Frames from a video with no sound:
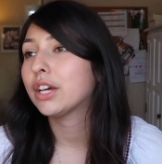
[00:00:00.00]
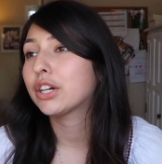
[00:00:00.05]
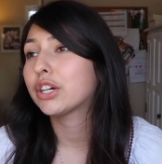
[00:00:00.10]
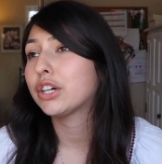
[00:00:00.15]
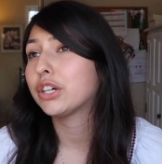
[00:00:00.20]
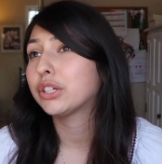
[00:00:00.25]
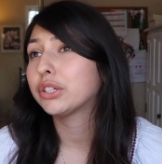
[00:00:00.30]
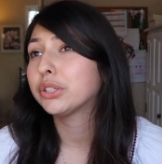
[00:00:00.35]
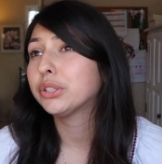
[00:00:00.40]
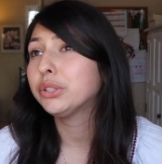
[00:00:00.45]

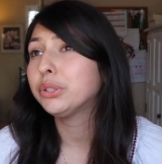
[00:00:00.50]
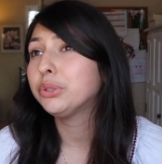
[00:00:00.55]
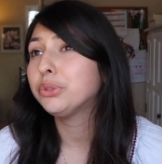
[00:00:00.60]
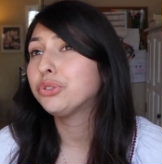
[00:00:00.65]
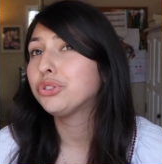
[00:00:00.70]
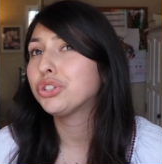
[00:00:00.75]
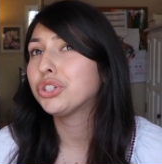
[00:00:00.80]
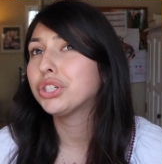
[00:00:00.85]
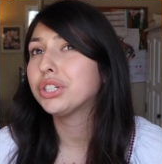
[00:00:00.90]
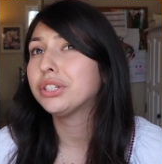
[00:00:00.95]

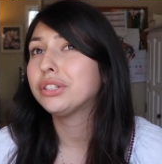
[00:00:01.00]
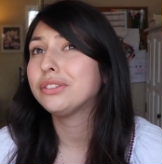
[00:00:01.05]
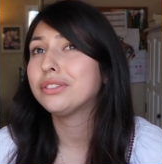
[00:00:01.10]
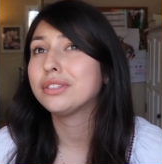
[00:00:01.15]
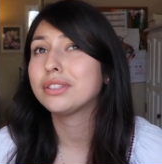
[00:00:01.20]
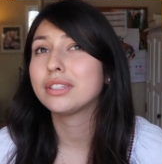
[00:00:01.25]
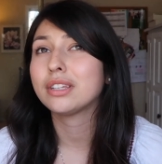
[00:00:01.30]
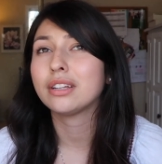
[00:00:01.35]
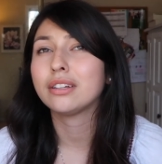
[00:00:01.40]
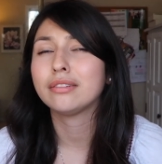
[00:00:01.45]

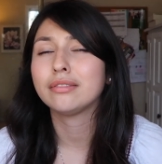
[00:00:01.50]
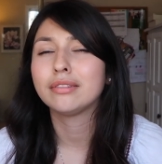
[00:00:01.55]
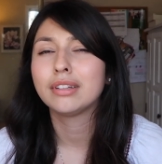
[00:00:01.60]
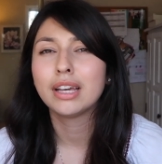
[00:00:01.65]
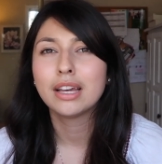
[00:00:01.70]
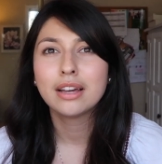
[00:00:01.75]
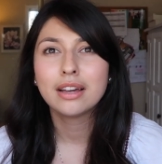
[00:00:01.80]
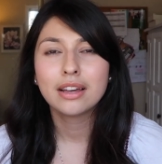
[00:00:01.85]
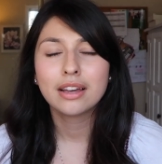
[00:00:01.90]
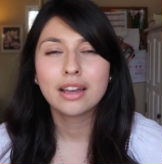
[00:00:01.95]
conclusions and
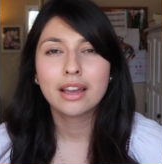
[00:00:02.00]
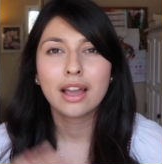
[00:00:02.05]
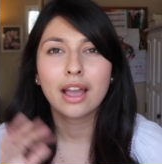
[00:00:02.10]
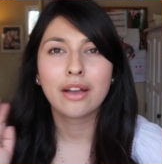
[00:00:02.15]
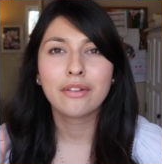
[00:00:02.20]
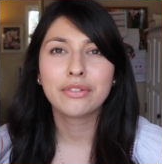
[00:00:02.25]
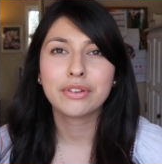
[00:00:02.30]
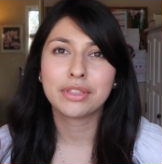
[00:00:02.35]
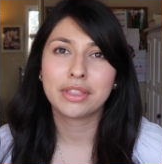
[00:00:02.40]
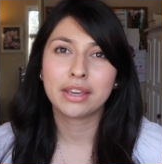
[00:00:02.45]

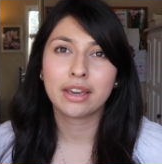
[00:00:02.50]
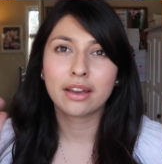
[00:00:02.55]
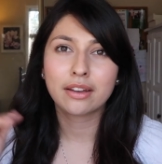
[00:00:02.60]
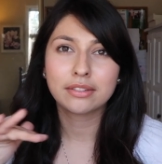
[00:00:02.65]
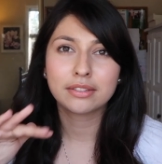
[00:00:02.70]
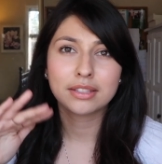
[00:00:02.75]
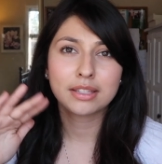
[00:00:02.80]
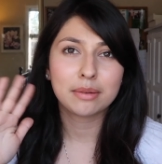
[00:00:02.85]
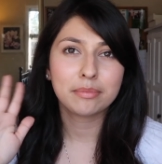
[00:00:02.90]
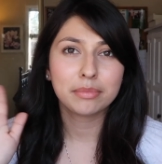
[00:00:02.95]
everything
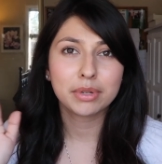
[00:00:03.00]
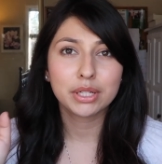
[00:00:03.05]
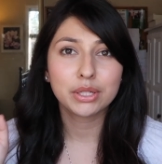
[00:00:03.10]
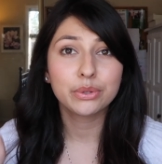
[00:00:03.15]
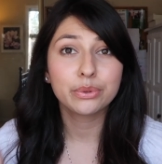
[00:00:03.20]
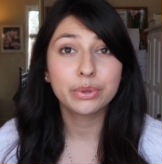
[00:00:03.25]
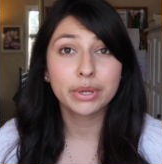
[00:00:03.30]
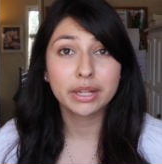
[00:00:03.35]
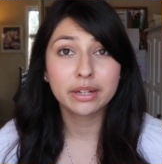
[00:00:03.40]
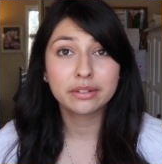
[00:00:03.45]
else in
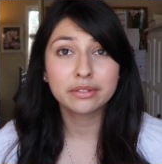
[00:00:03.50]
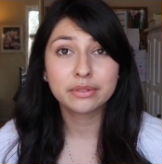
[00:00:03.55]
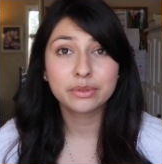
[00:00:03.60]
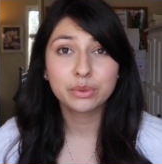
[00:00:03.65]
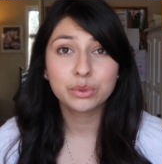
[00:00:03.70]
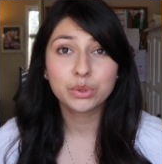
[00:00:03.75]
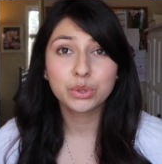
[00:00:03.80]
between.